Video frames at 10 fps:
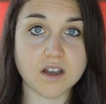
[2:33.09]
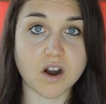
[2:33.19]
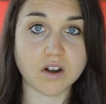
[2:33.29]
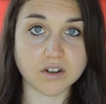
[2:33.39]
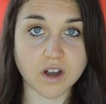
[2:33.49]

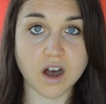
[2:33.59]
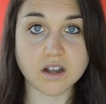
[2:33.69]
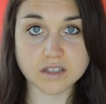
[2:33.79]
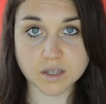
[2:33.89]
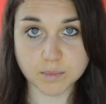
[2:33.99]
are
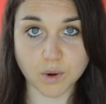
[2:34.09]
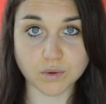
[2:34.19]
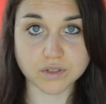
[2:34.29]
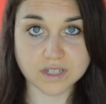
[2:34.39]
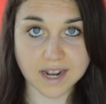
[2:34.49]
not
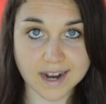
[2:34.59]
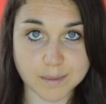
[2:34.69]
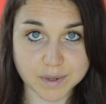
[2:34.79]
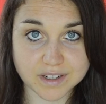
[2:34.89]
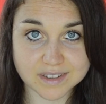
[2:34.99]
supposed to
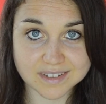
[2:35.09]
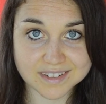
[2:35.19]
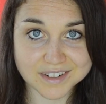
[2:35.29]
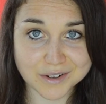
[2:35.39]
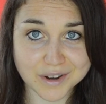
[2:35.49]
happen
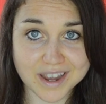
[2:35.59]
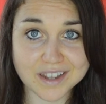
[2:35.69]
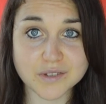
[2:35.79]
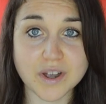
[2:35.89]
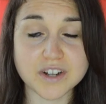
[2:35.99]

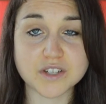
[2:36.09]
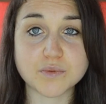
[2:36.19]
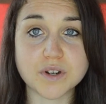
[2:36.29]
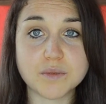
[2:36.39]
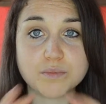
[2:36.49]
okay so i just
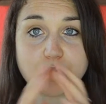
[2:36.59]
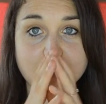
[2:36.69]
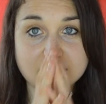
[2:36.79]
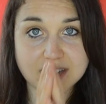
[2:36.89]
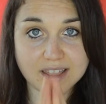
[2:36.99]
want to
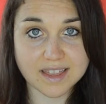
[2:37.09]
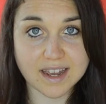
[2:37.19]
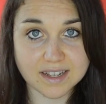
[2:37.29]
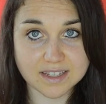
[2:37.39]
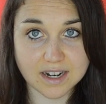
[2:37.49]
present that
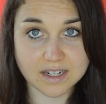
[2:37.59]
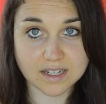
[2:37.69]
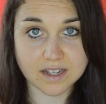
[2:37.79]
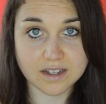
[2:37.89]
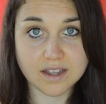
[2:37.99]
as an
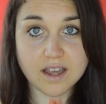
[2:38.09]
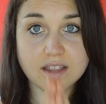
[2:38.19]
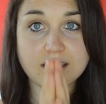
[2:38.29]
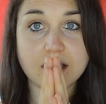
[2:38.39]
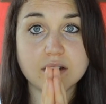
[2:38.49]
idea
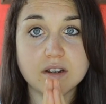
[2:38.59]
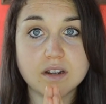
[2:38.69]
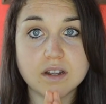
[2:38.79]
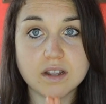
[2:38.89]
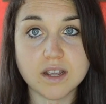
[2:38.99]
that
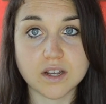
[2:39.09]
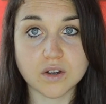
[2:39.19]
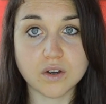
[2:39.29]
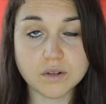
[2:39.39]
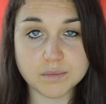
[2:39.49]
it
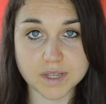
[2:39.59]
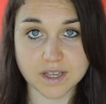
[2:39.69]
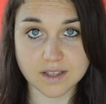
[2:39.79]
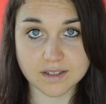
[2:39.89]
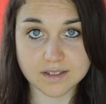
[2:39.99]
could be
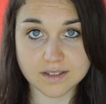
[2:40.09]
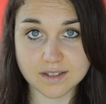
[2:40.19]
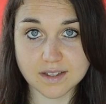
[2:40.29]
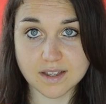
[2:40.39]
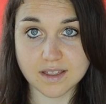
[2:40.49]

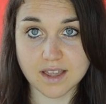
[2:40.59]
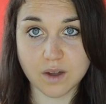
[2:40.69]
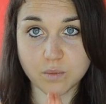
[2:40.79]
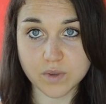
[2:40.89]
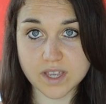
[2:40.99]

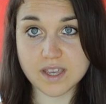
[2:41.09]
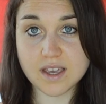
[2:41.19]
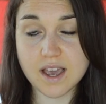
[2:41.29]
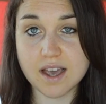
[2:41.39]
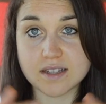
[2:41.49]
that we
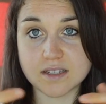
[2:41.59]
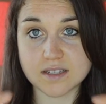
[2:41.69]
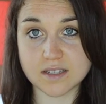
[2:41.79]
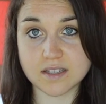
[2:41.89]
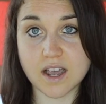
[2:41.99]
as a
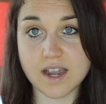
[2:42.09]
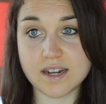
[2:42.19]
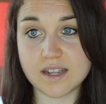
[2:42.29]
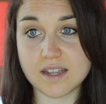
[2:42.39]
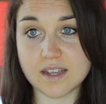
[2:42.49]

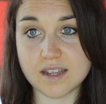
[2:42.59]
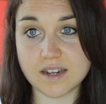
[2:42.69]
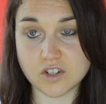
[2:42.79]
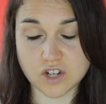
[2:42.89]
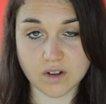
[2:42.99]
society
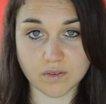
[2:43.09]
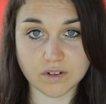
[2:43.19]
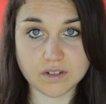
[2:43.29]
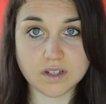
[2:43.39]
in general